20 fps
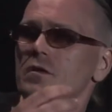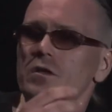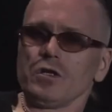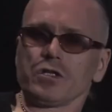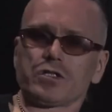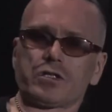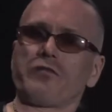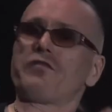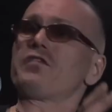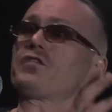
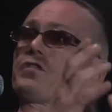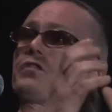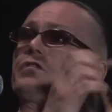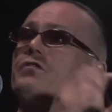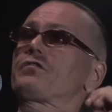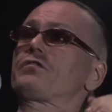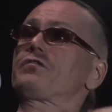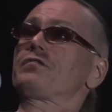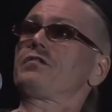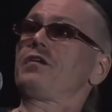
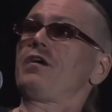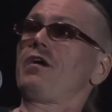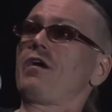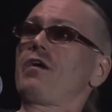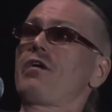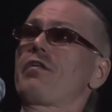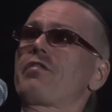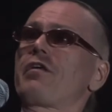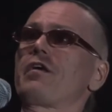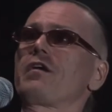sufficient,
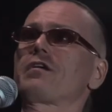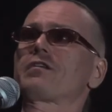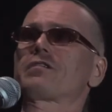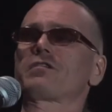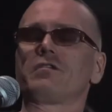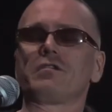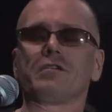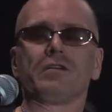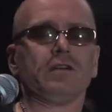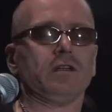I think.
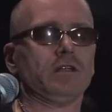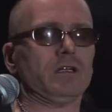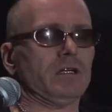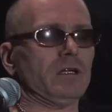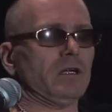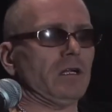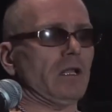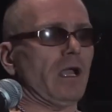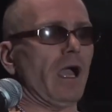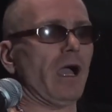So,
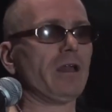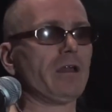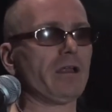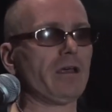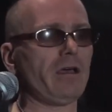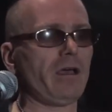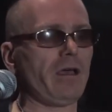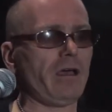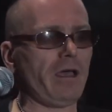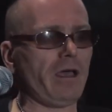and
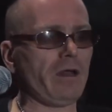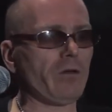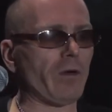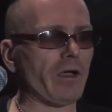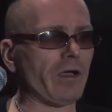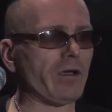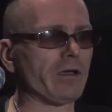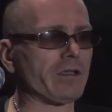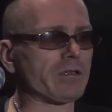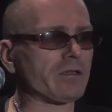
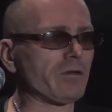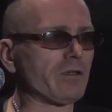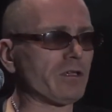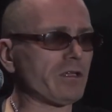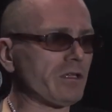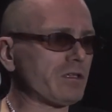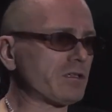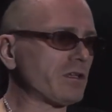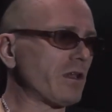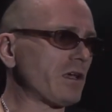anyway,
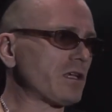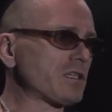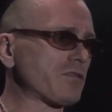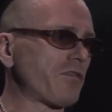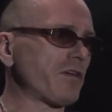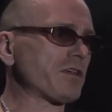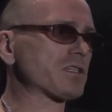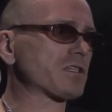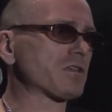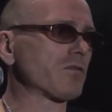it's a nice
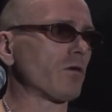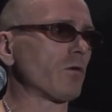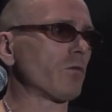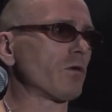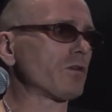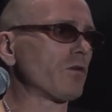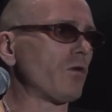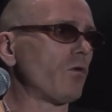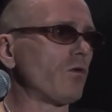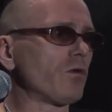festival
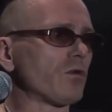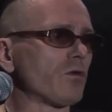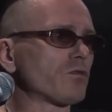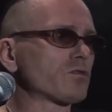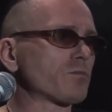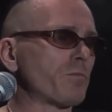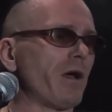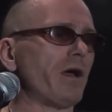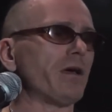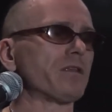with all
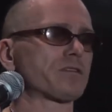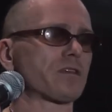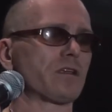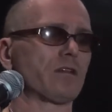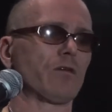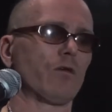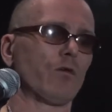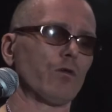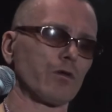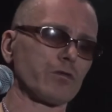those bands
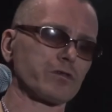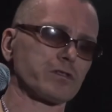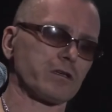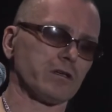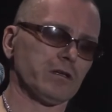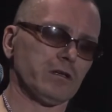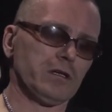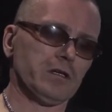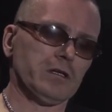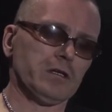and all those
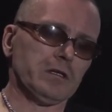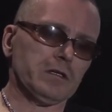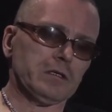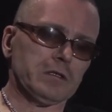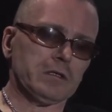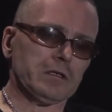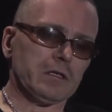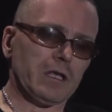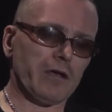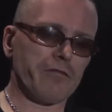
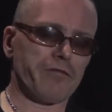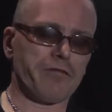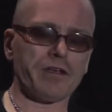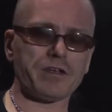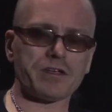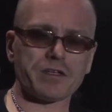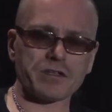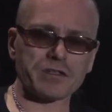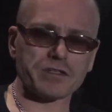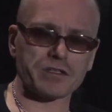
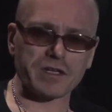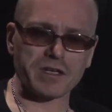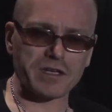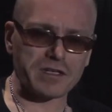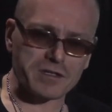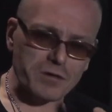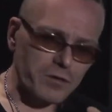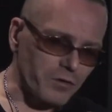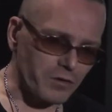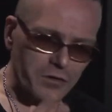
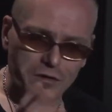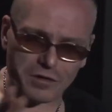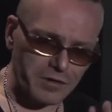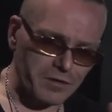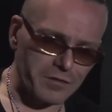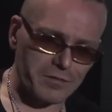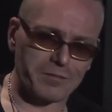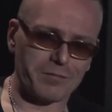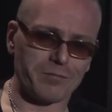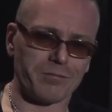efficiencies
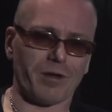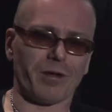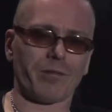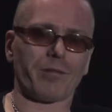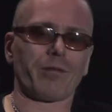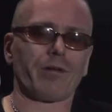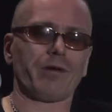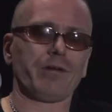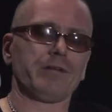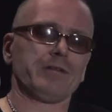or blah
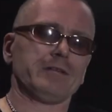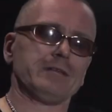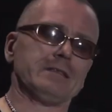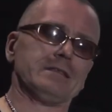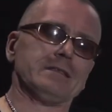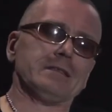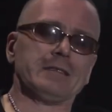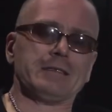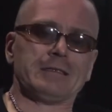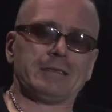blah blah.
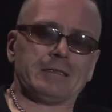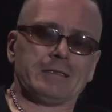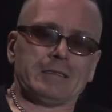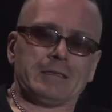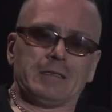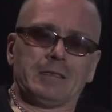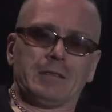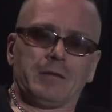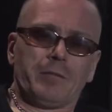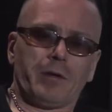
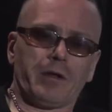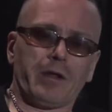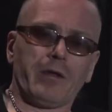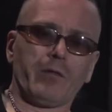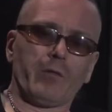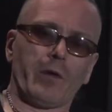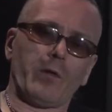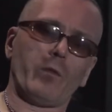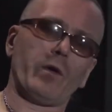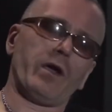But
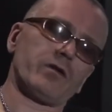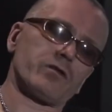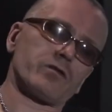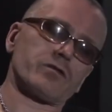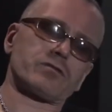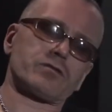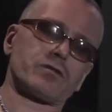anyway, we had